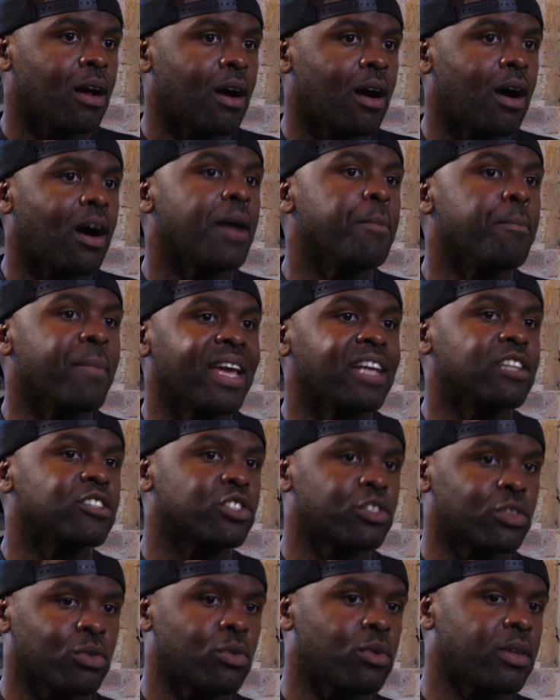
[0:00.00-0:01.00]
I make
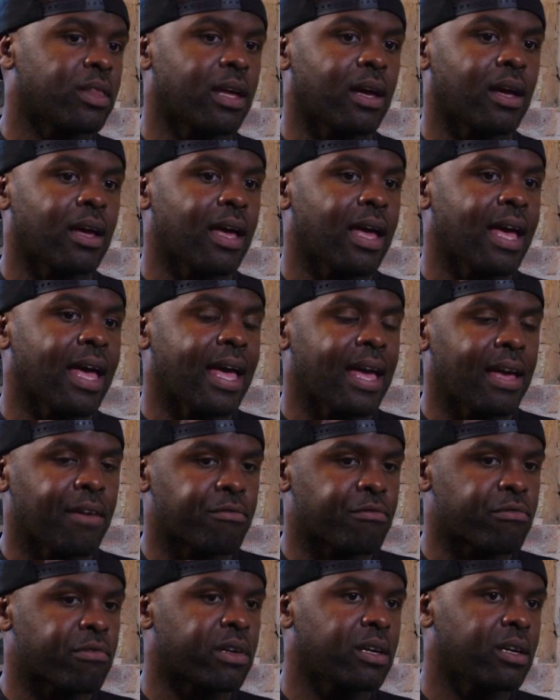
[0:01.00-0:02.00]
sure that
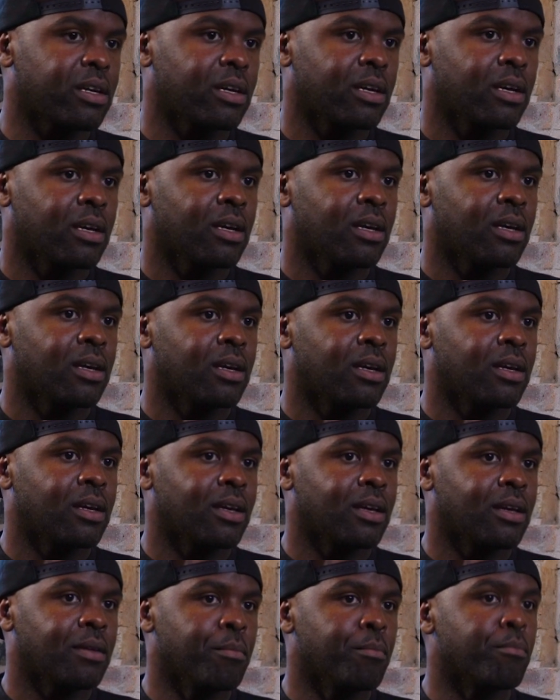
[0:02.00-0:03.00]
every
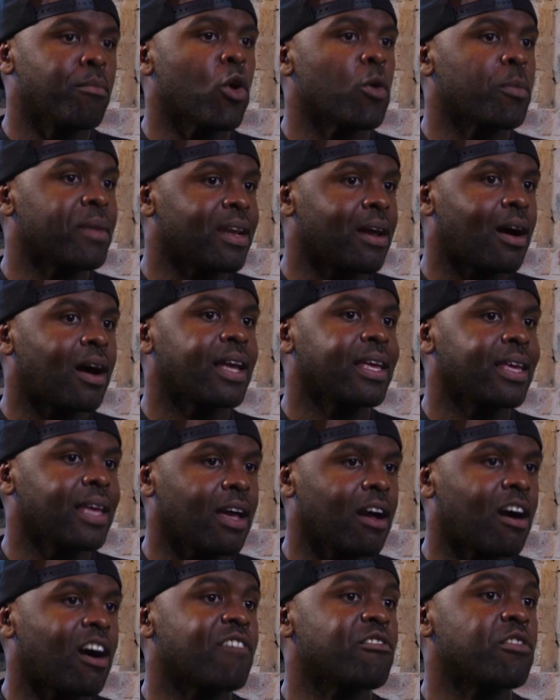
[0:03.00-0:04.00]
moment that I
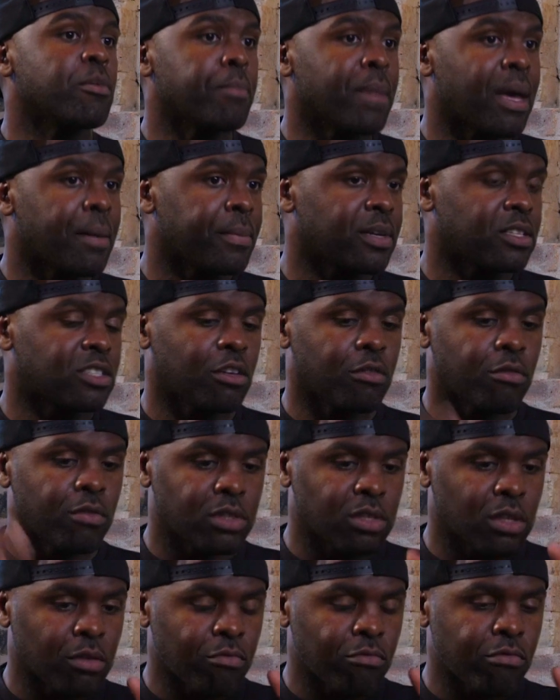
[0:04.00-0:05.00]
get, I remember to
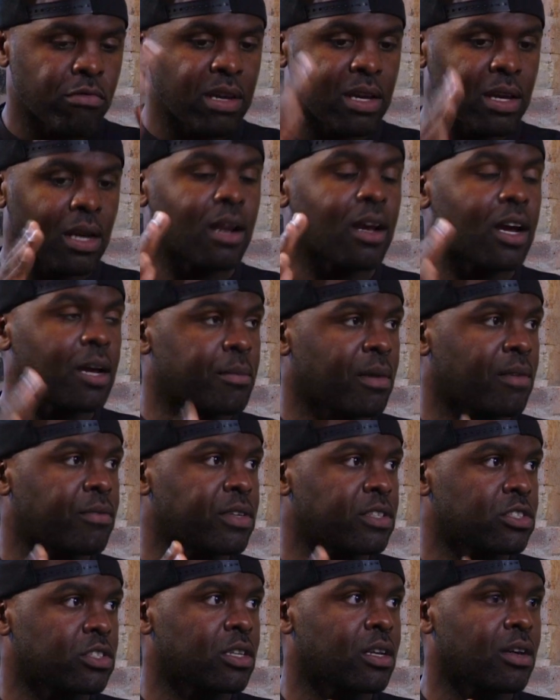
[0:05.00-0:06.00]
realign my
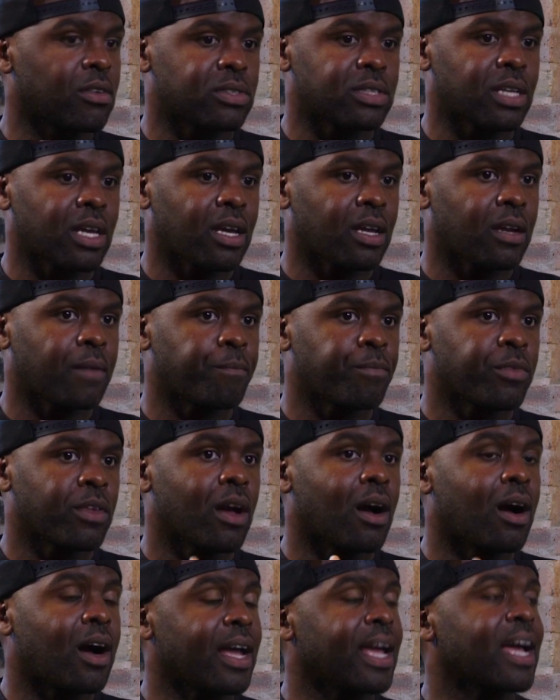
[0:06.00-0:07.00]
vision of saying,
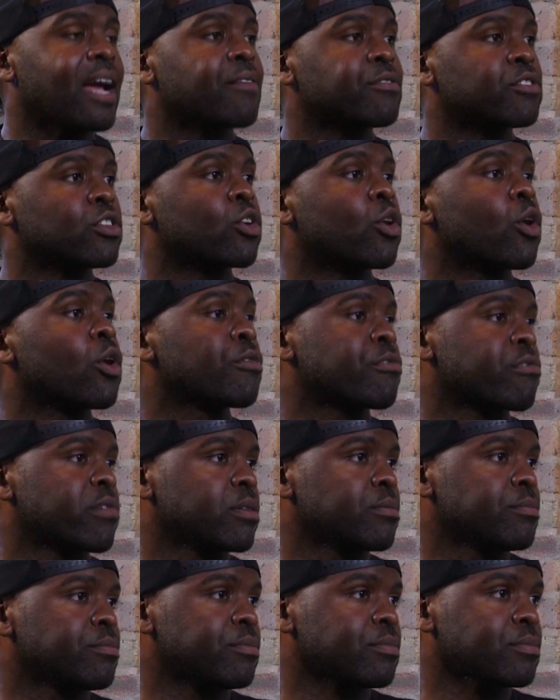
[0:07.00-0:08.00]
I have to go for it.